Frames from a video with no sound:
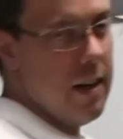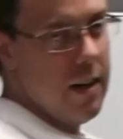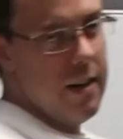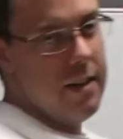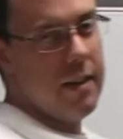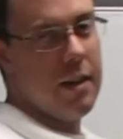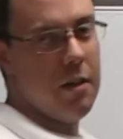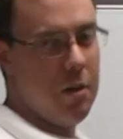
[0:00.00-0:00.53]

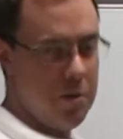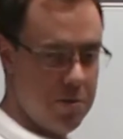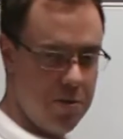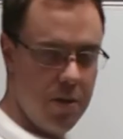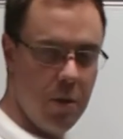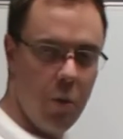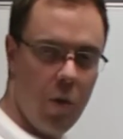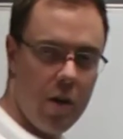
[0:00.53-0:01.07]
You get closer to
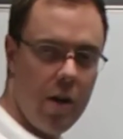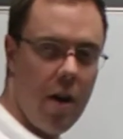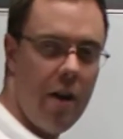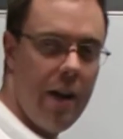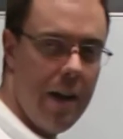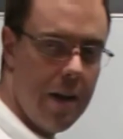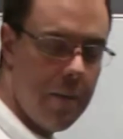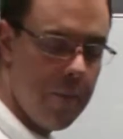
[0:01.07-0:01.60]
your 1
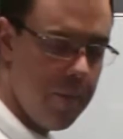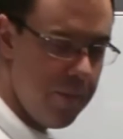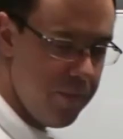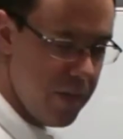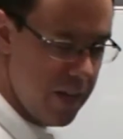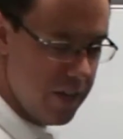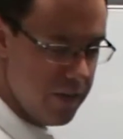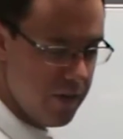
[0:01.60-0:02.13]
RM
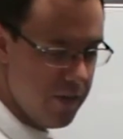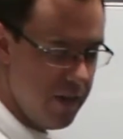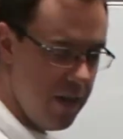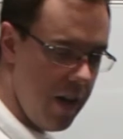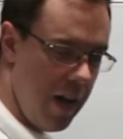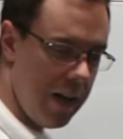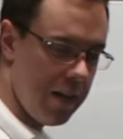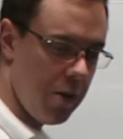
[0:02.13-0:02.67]
and you're
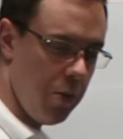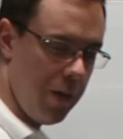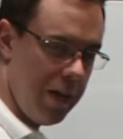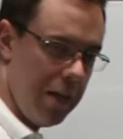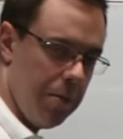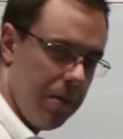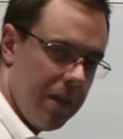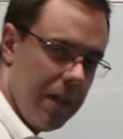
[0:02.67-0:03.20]
not quite
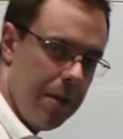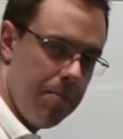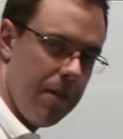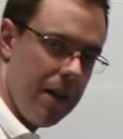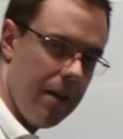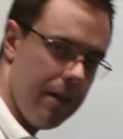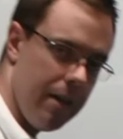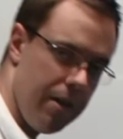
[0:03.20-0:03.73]
able to keep
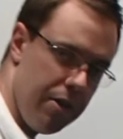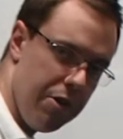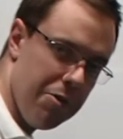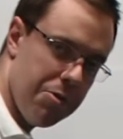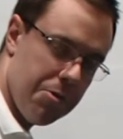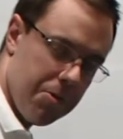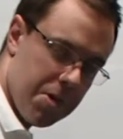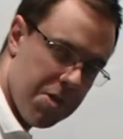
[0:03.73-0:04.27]
that
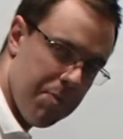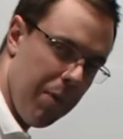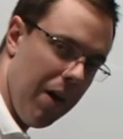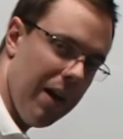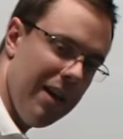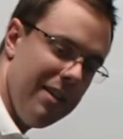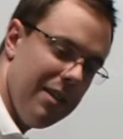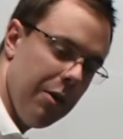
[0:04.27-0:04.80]
neutral
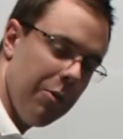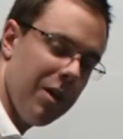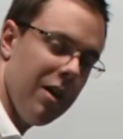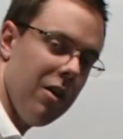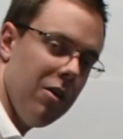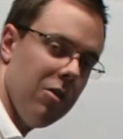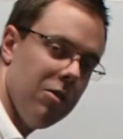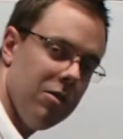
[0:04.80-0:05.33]
spine that we
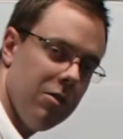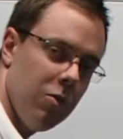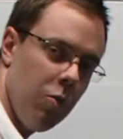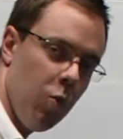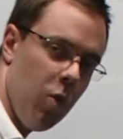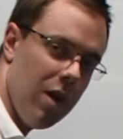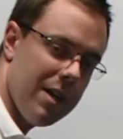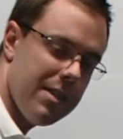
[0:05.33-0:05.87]
all
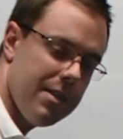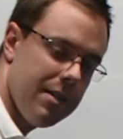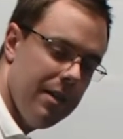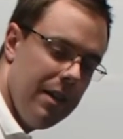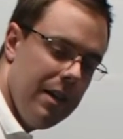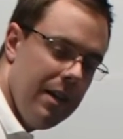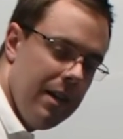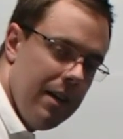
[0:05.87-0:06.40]
want.
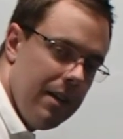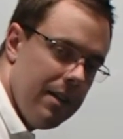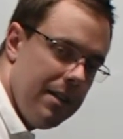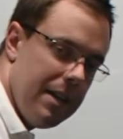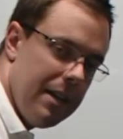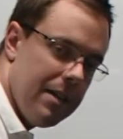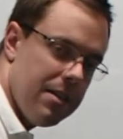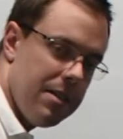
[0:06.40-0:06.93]
The
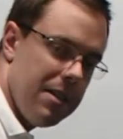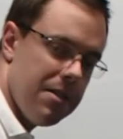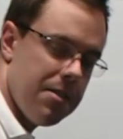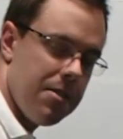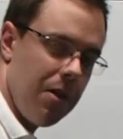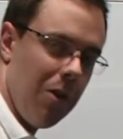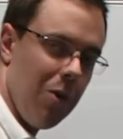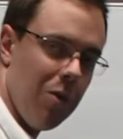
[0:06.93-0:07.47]
tendency is
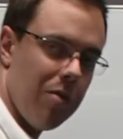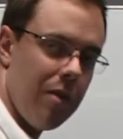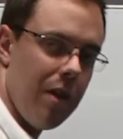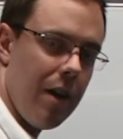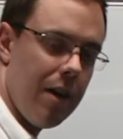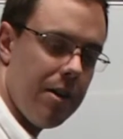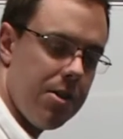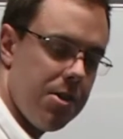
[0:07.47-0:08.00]
to
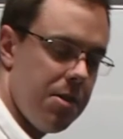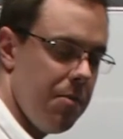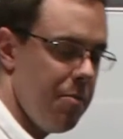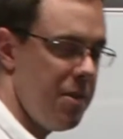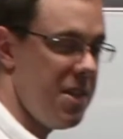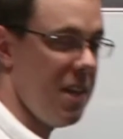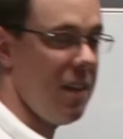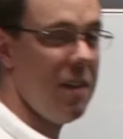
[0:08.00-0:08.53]
overarch,
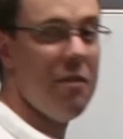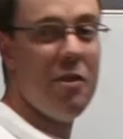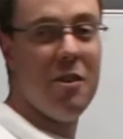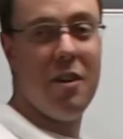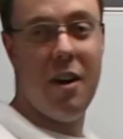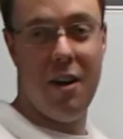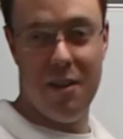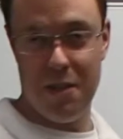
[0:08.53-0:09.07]
particularly if you're
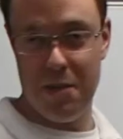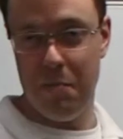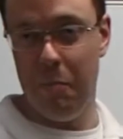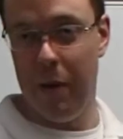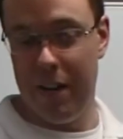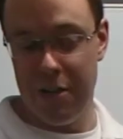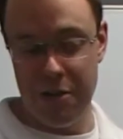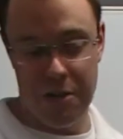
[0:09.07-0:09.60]
an arch
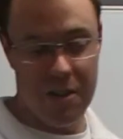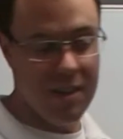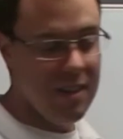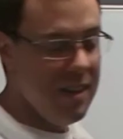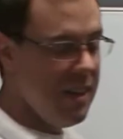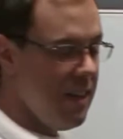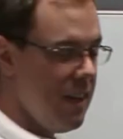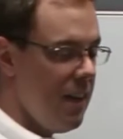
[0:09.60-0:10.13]
bencher.
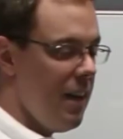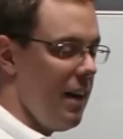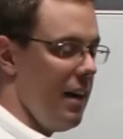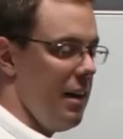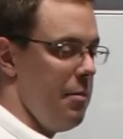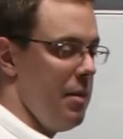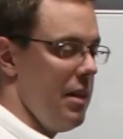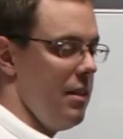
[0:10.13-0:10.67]

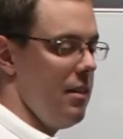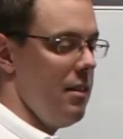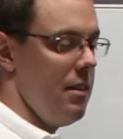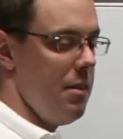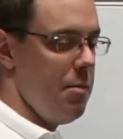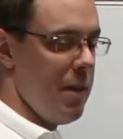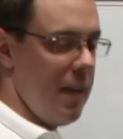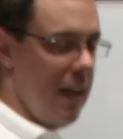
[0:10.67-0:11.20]
The
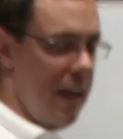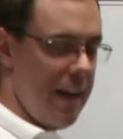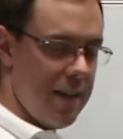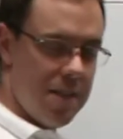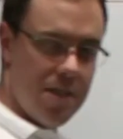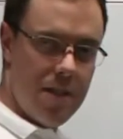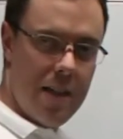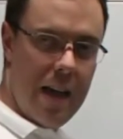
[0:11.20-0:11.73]

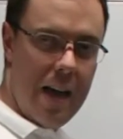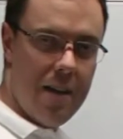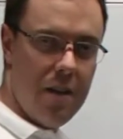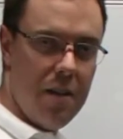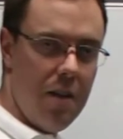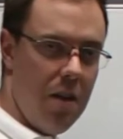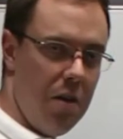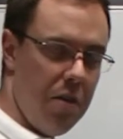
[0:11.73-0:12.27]
mechanics of that,
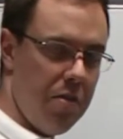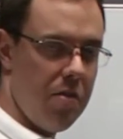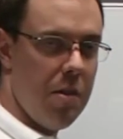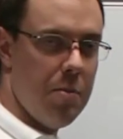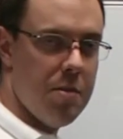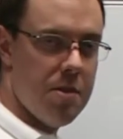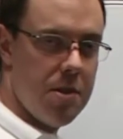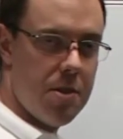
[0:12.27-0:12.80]
all three
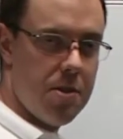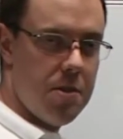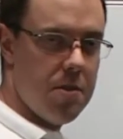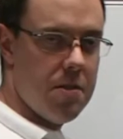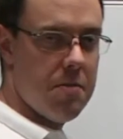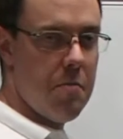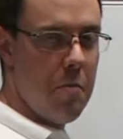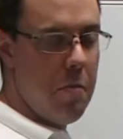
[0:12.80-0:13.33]

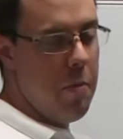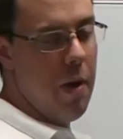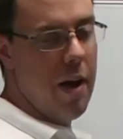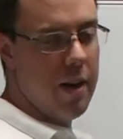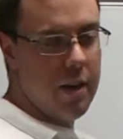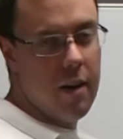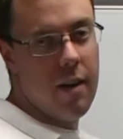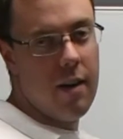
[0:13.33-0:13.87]
positions
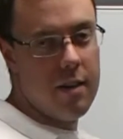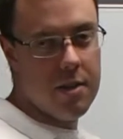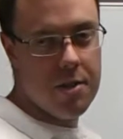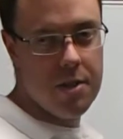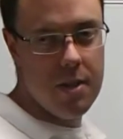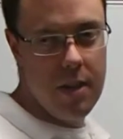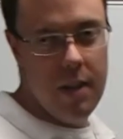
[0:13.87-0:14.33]
back are arched.